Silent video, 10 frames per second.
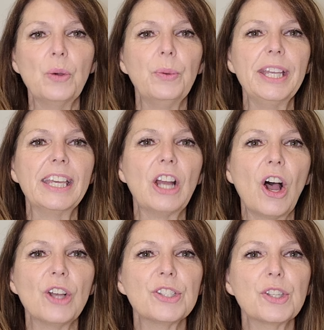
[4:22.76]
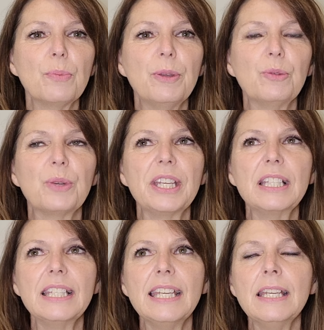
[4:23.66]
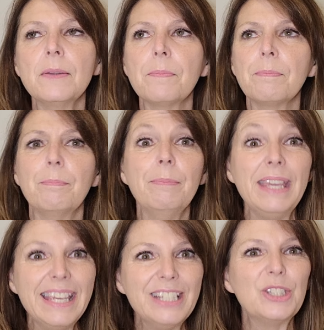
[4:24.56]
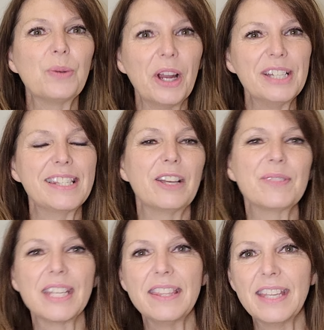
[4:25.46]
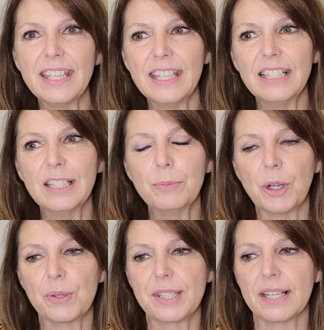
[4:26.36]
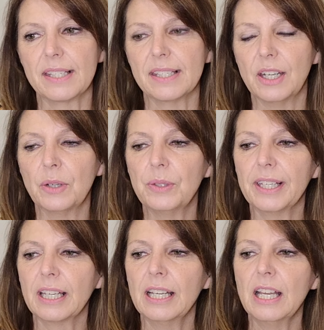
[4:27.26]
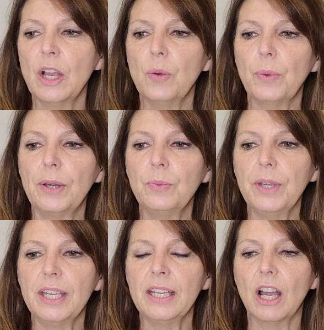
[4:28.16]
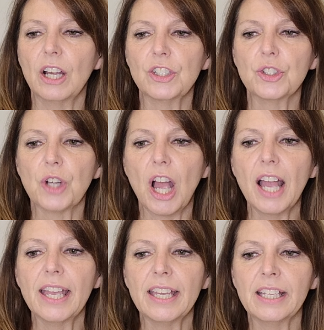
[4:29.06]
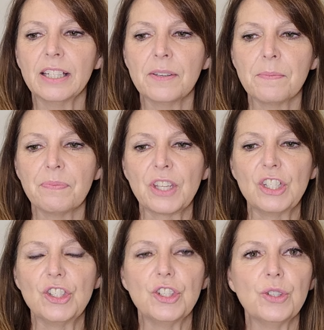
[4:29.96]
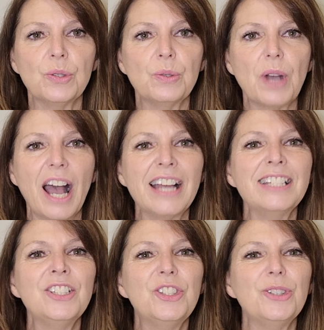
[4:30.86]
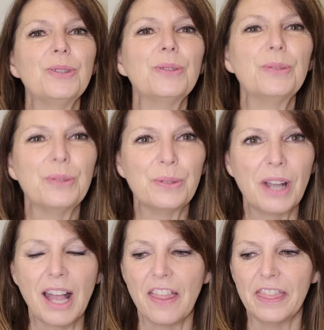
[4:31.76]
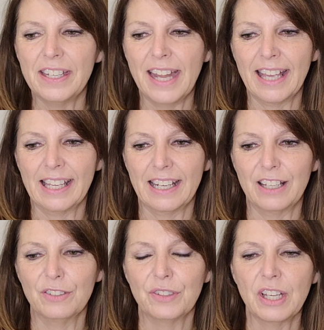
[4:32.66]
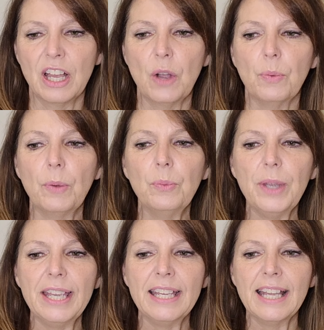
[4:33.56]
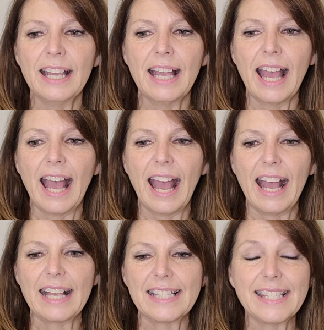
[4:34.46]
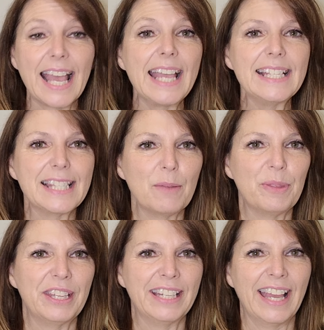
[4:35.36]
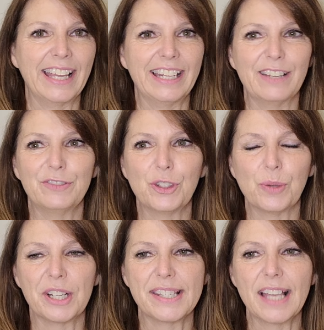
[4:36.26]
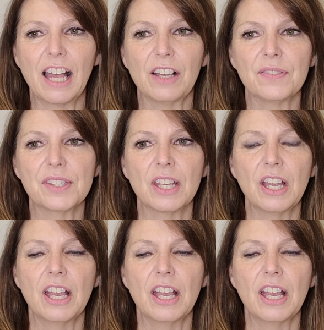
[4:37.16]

we can also be really mean to ourselves in the healing process. Like when we are trying to undo the negative, when we say something negative to ourselves,